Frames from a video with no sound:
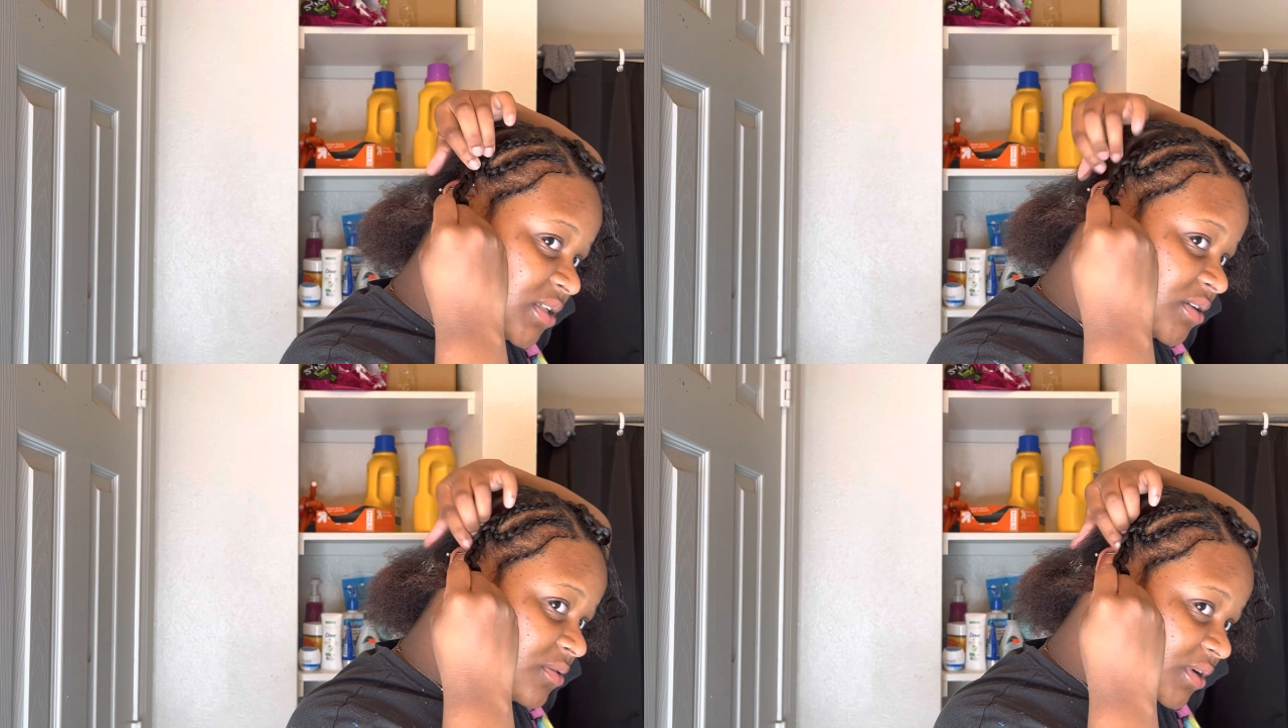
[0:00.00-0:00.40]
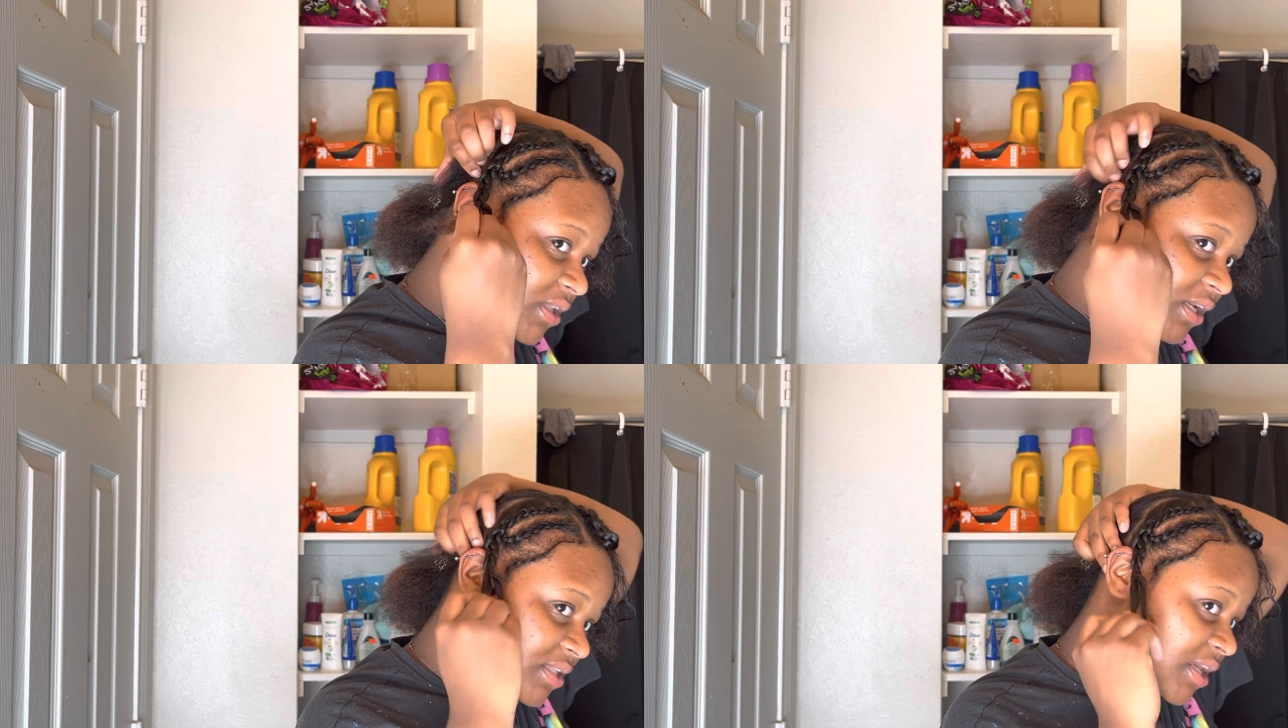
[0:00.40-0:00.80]
knowing
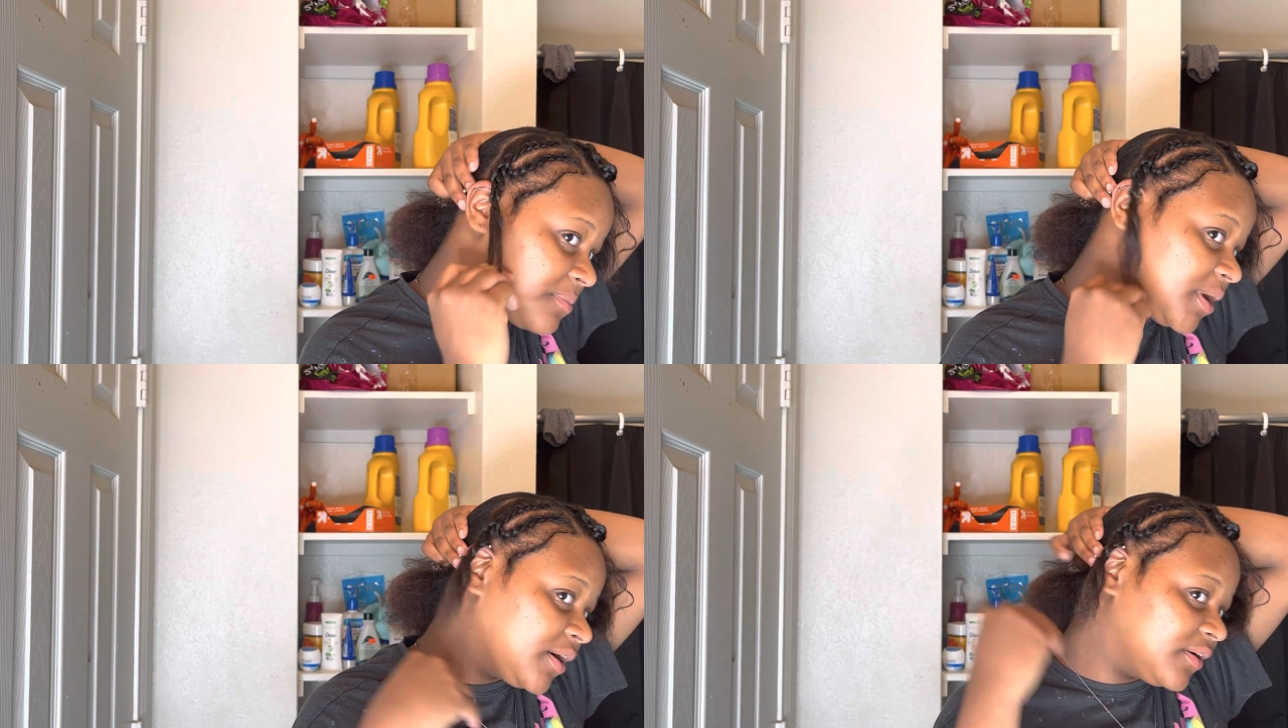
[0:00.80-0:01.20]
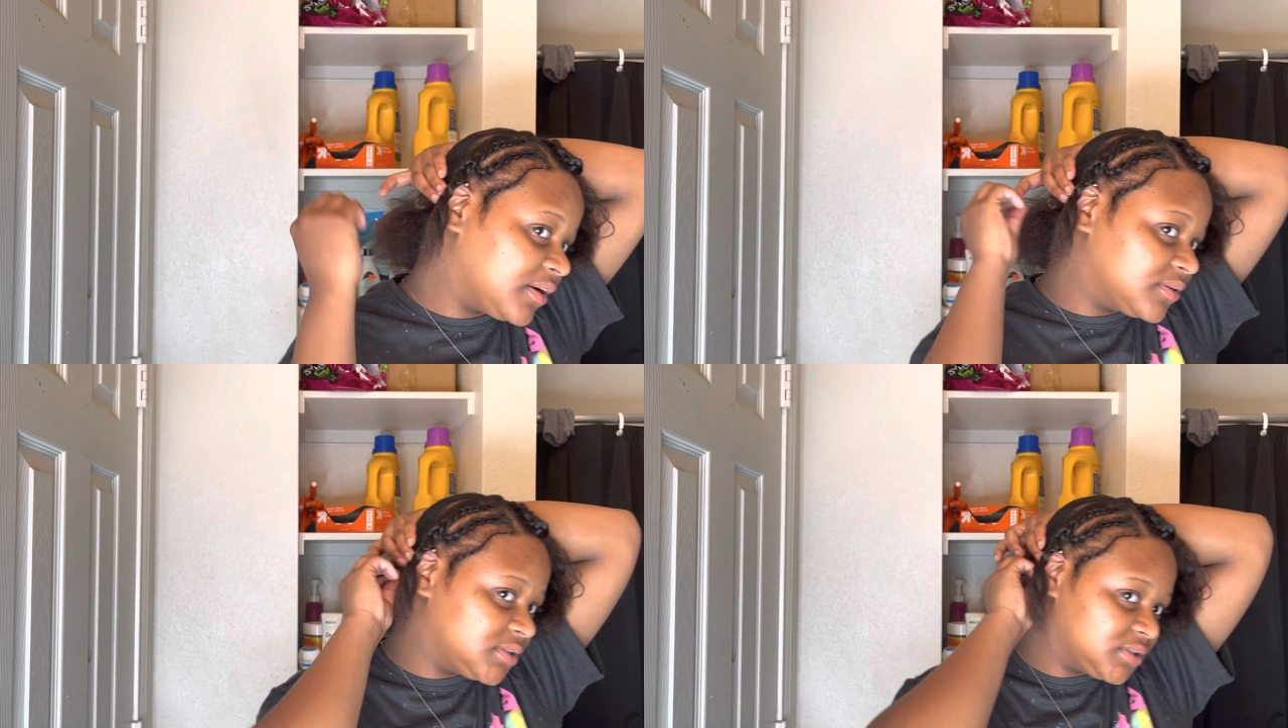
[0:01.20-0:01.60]
that I take my hair
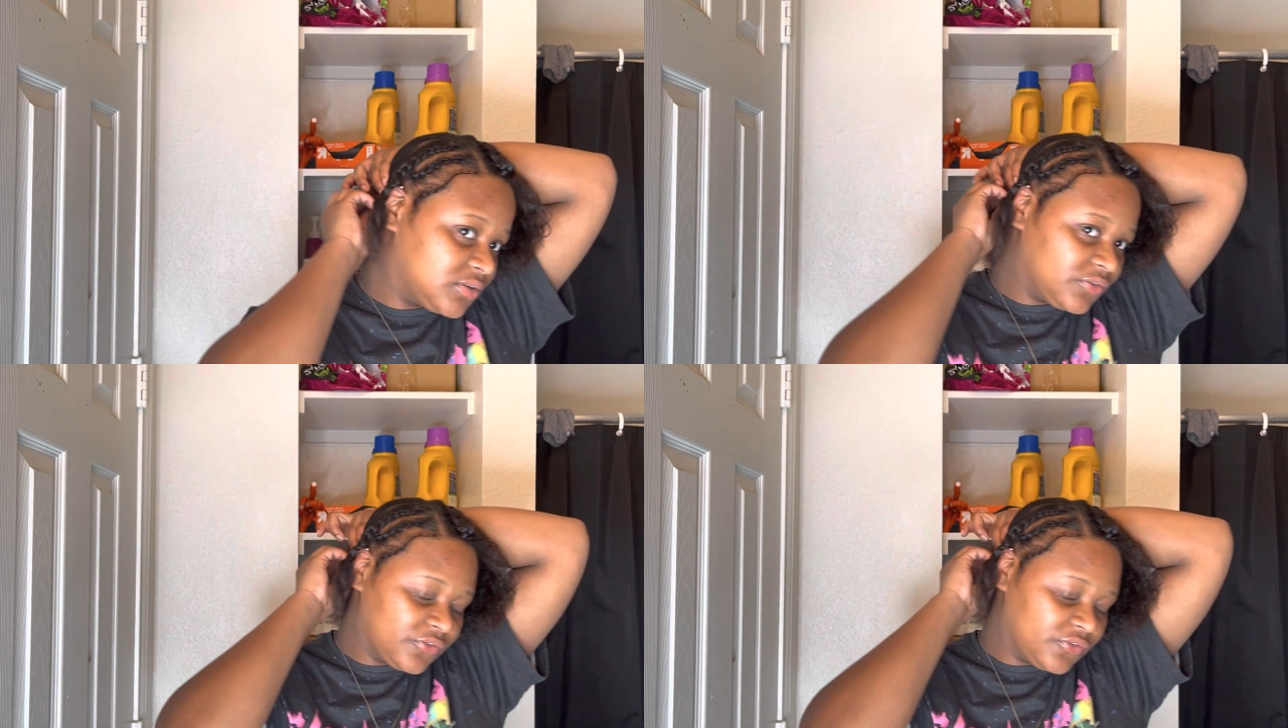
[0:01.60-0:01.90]
out so